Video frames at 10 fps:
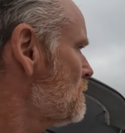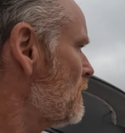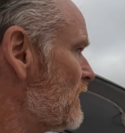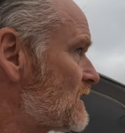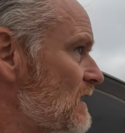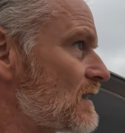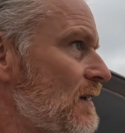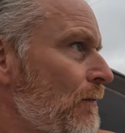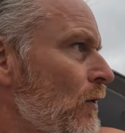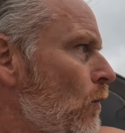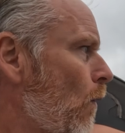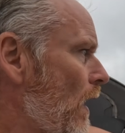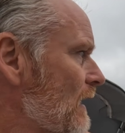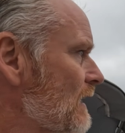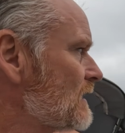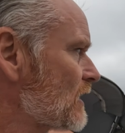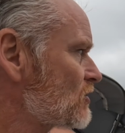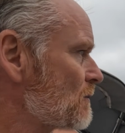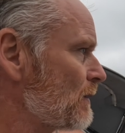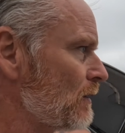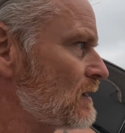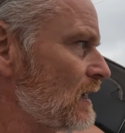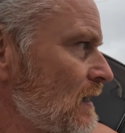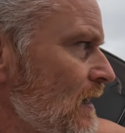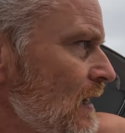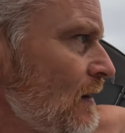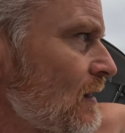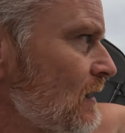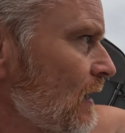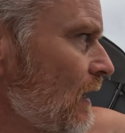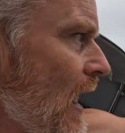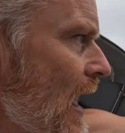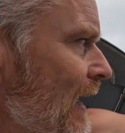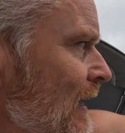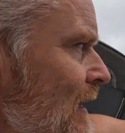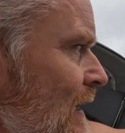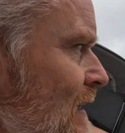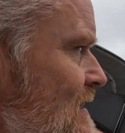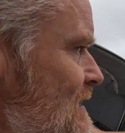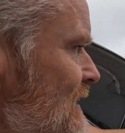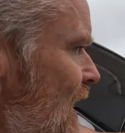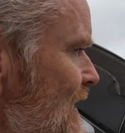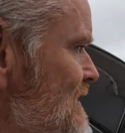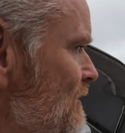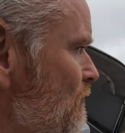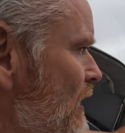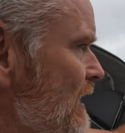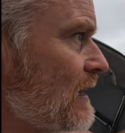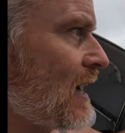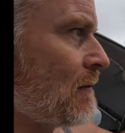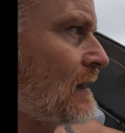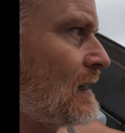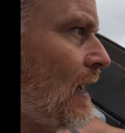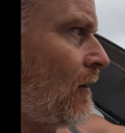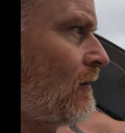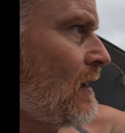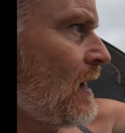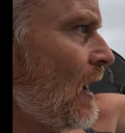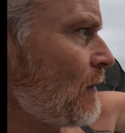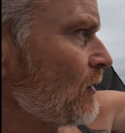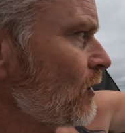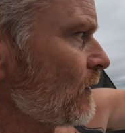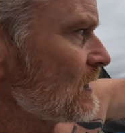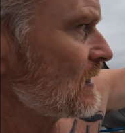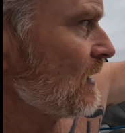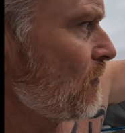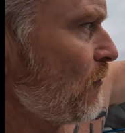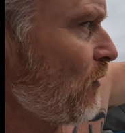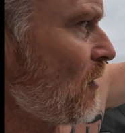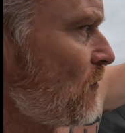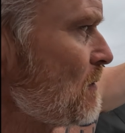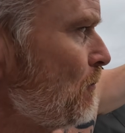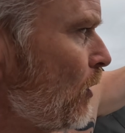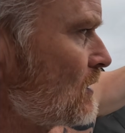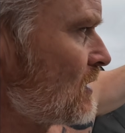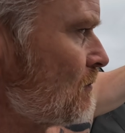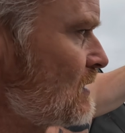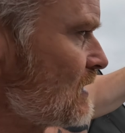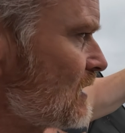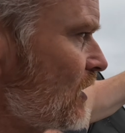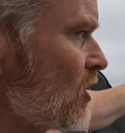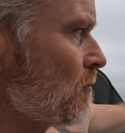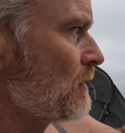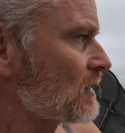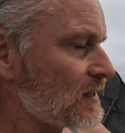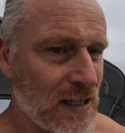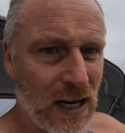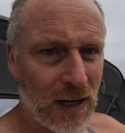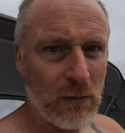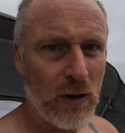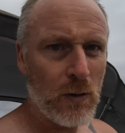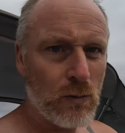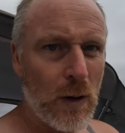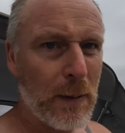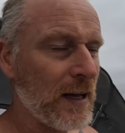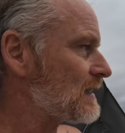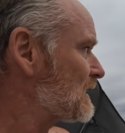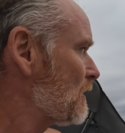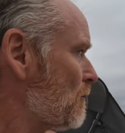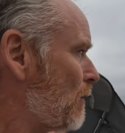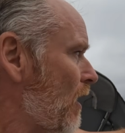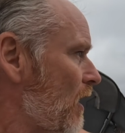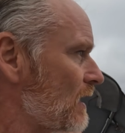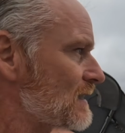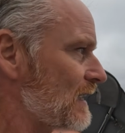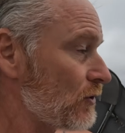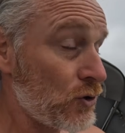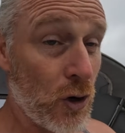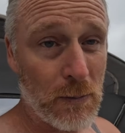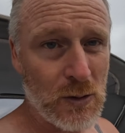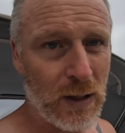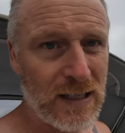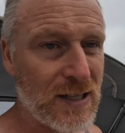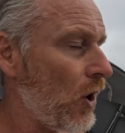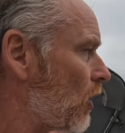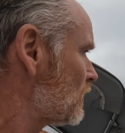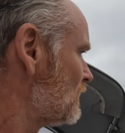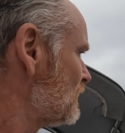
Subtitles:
So this is widely distributed. There's little angling slats of rain coming down, and then you've got these fluffy bottoms as the cumulus is kind of ripping itself apart as it drops what it's got.